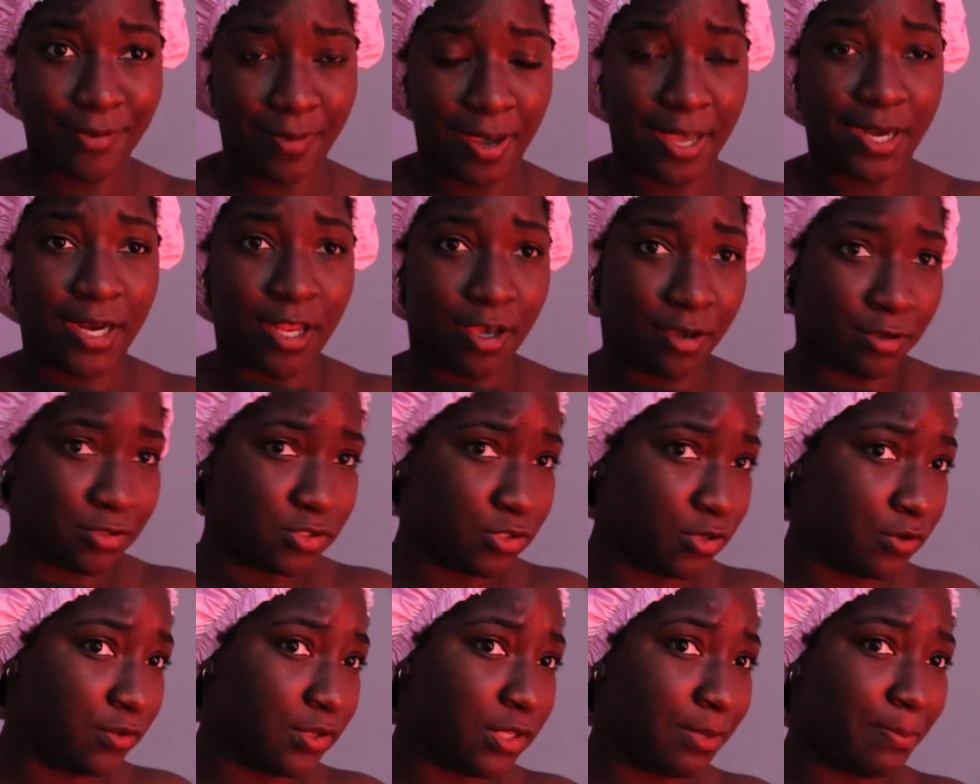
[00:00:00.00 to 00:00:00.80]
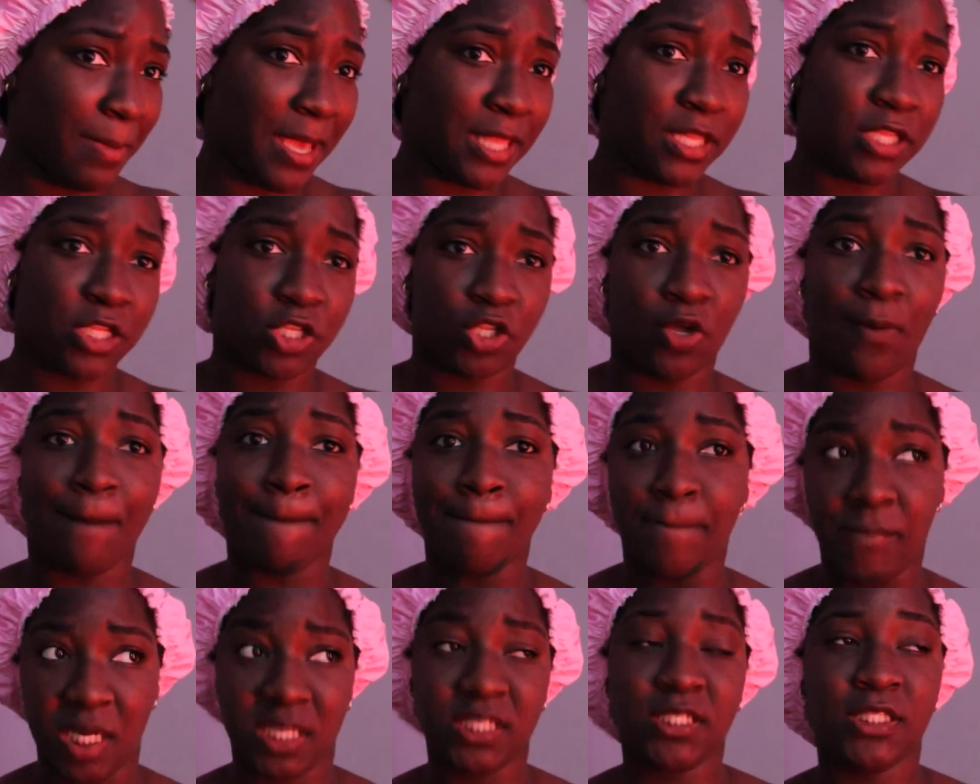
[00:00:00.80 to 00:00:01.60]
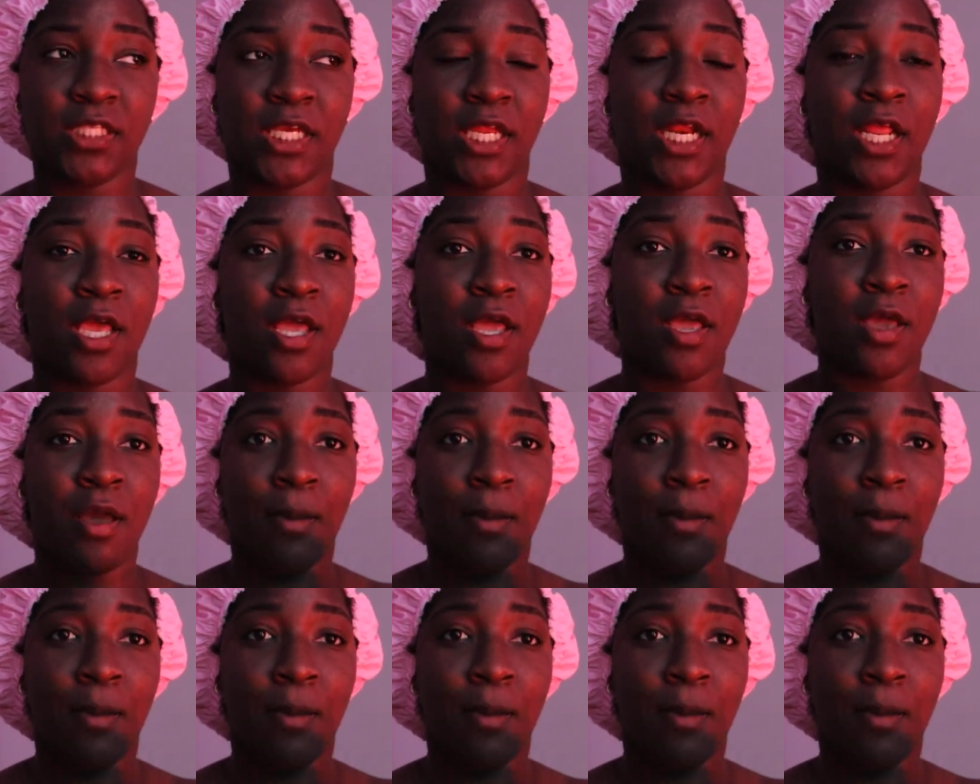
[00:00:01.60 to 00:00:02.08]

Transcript: right now, so it might look a little busted.